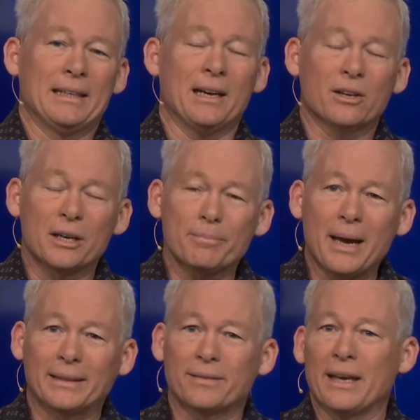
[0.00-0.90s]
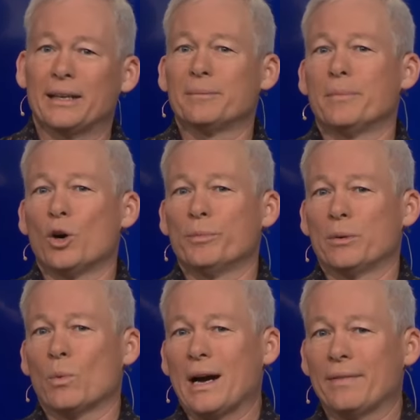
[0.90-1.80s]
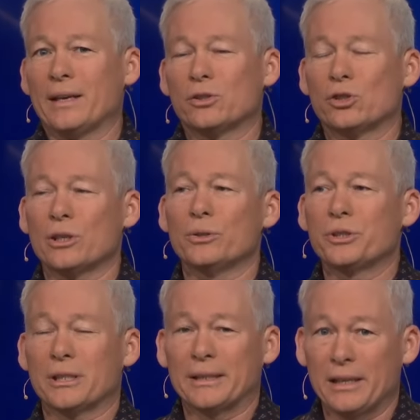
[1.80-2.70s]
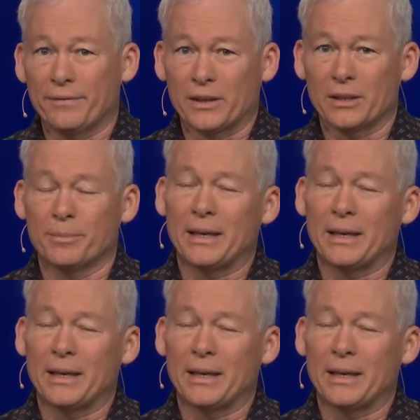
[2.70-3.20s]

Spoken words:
And I'll come back to that in a moment and why that's so significant.